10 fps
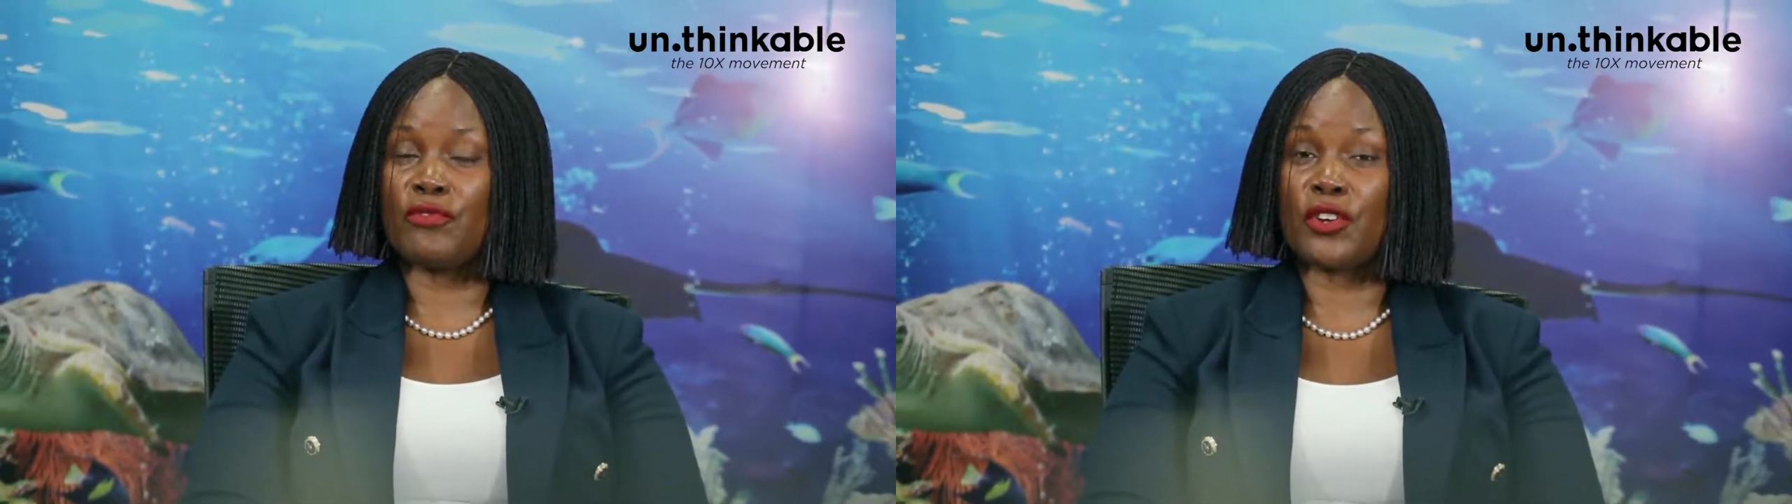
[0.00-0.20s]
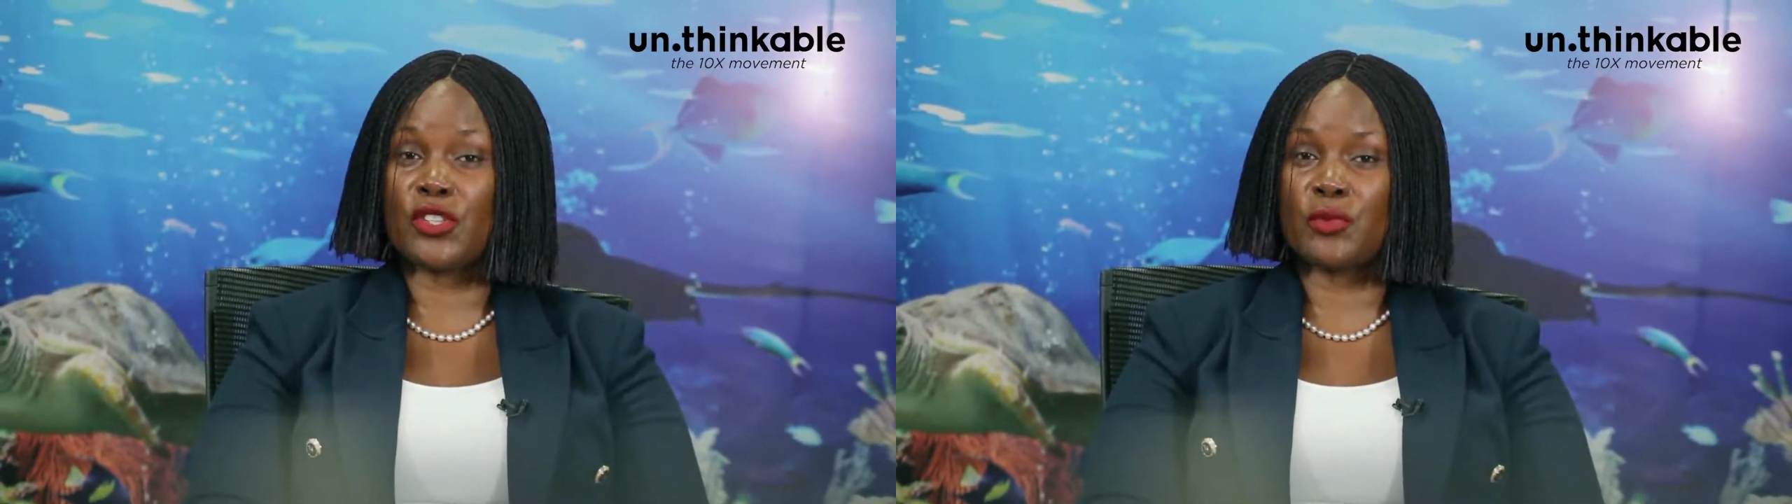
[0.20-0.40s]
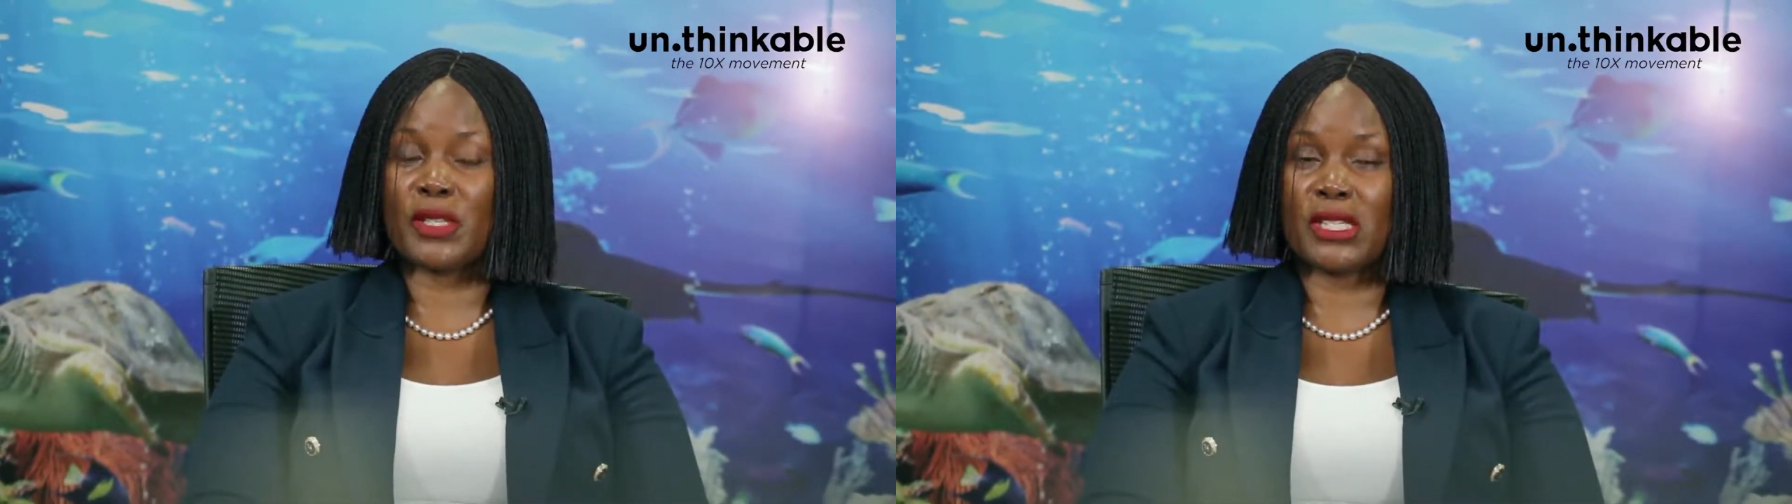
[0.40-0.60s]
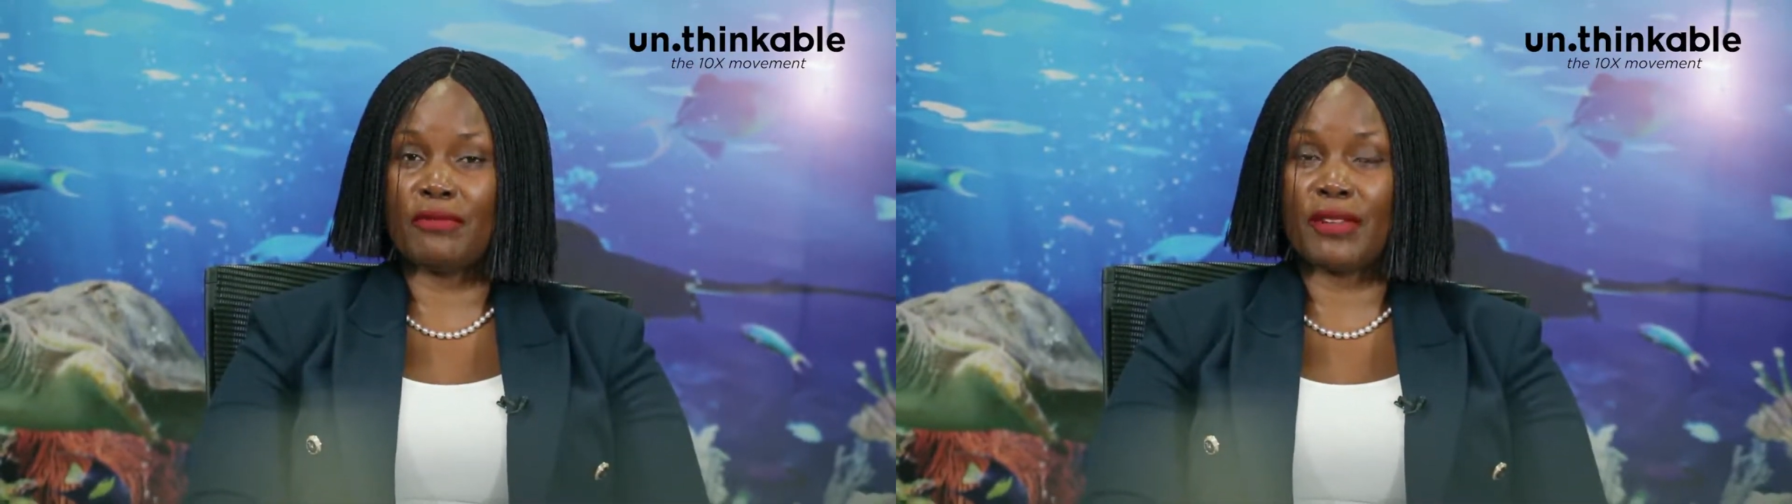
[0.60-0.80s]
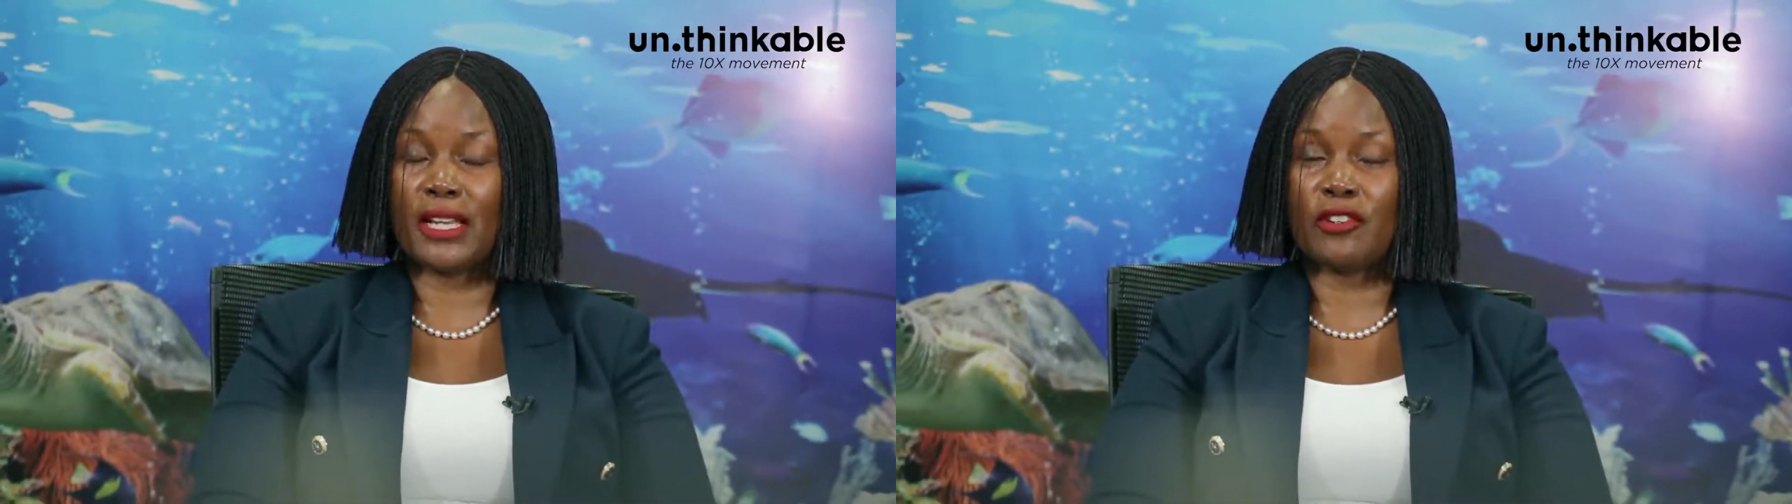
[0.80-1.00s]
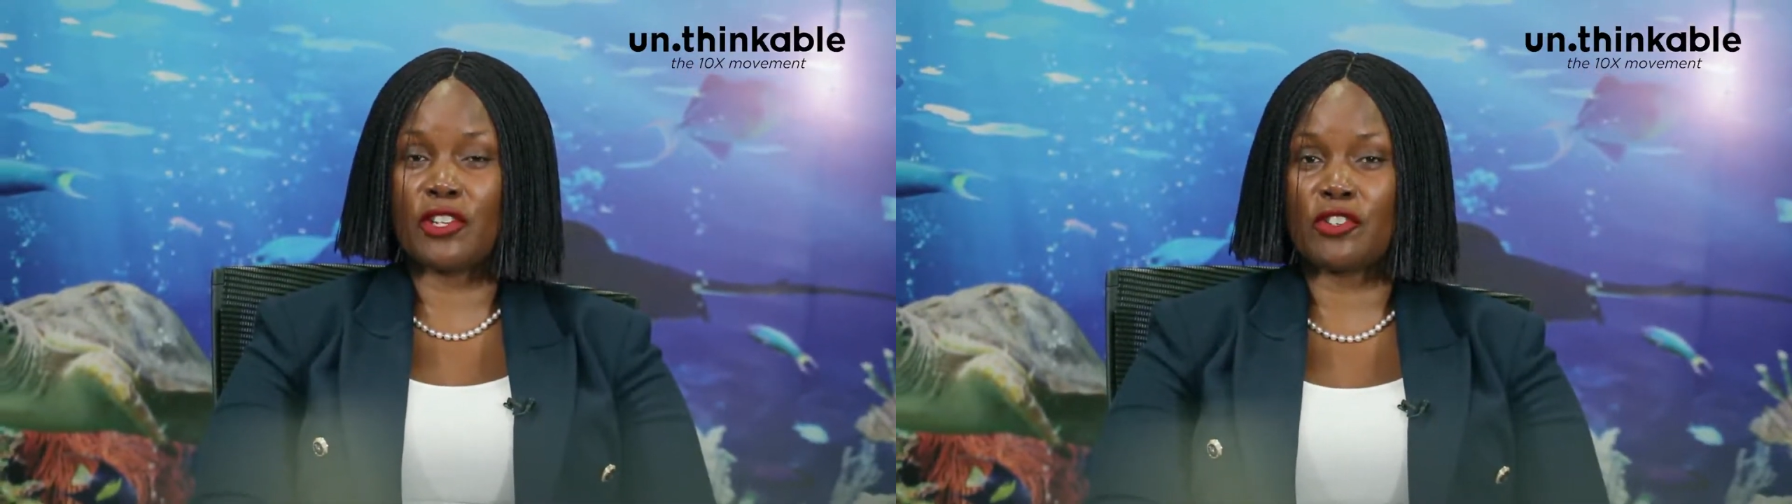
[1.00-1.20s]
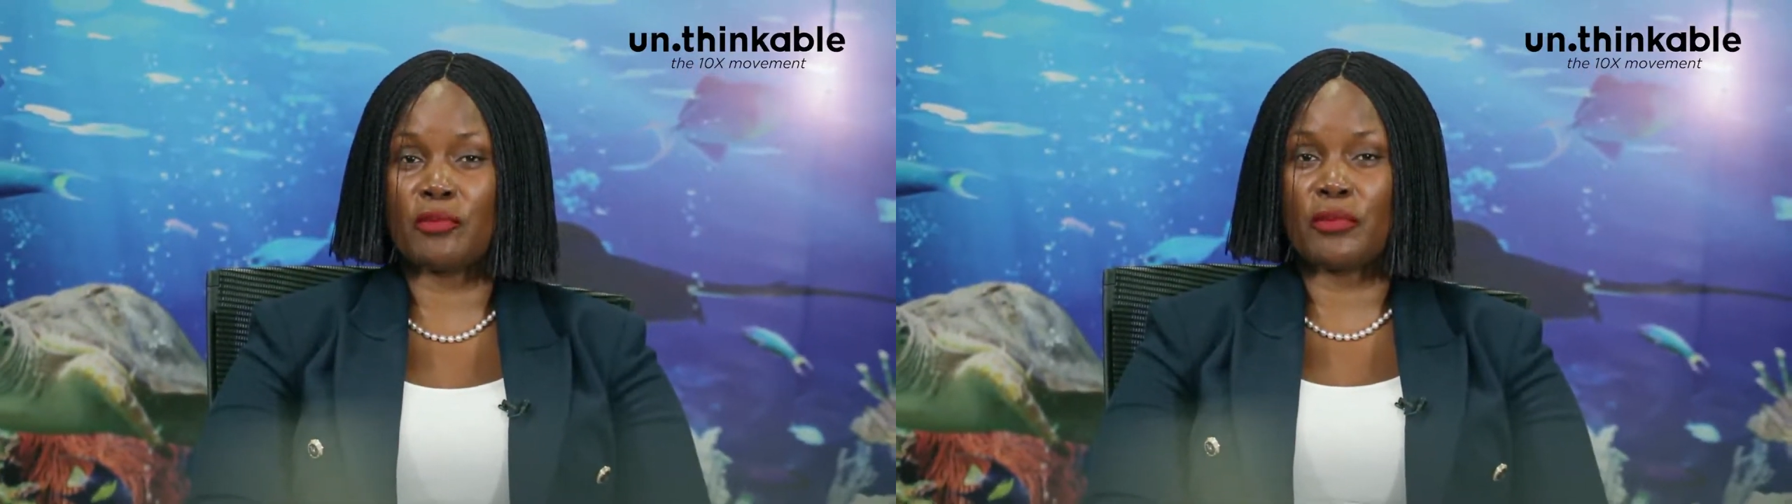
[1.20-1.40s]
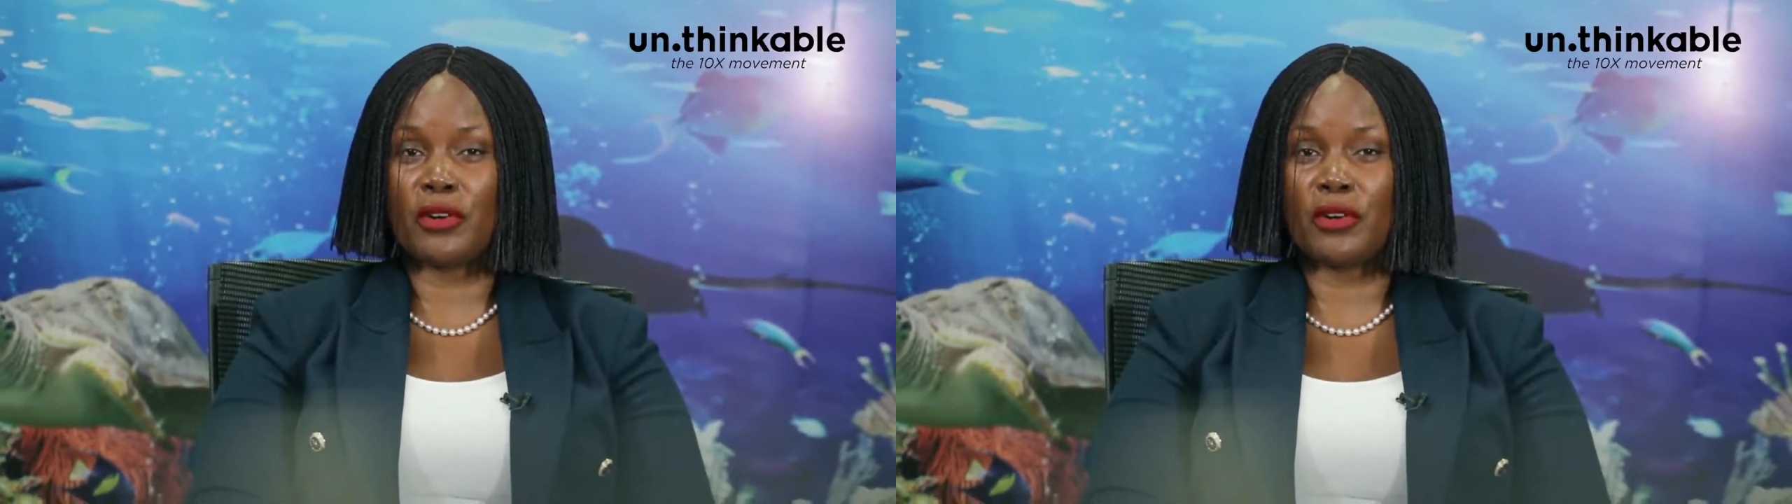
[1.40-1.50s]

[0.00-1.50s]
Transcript: very specific education